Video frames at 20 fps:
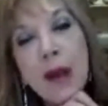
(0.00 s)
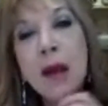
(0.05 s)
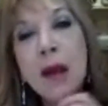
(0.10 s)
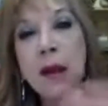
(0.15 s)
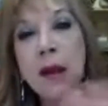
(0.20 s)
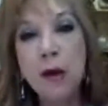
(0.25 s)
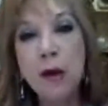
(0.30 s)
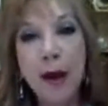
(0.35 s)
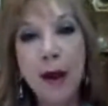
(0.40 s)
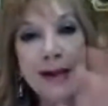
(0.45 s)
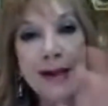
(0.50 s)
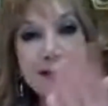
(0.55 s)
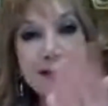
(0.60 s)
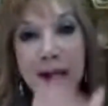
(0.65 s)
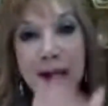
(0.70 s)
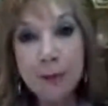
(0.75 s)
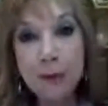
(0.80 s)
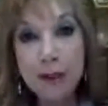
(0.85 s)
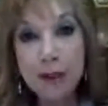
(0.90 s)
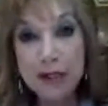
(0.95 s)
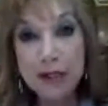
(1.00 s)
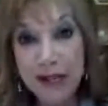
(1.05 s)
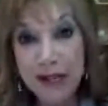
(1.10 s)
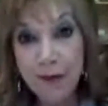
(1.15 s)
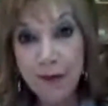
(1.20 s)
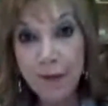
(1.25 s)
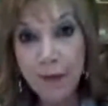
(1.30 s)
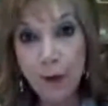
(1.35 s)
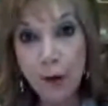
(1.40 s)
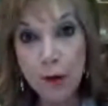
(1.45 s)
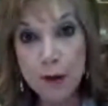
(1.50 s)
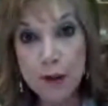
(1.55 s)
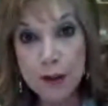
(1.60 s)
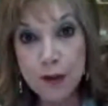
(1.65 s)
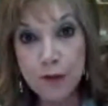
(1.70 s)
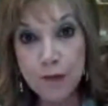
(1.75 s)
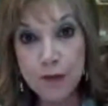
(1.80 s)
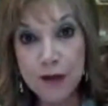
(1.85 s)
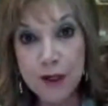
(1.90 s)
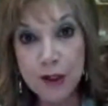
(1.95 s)
You know, anytime you defocus your
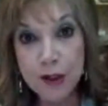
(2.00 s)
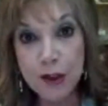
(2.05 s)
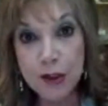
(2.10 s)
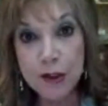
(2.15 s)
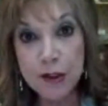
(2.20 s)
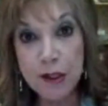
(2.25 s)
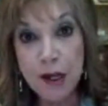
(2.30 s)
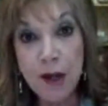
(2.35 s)
vision,